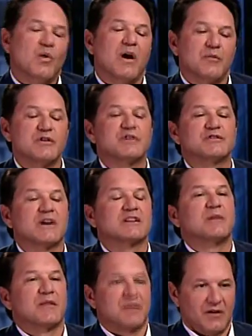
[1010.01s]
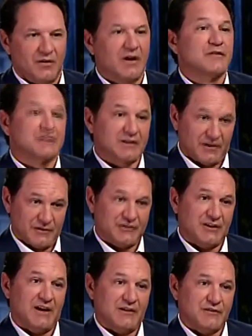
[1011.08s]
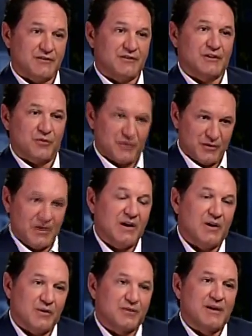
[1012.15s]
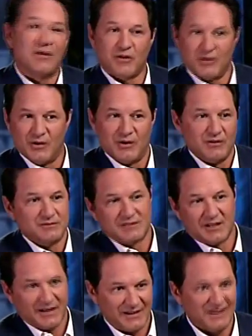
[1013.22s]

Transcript: well, and when you talked about a lifestyle change, you know, with your health, alcohol, kind of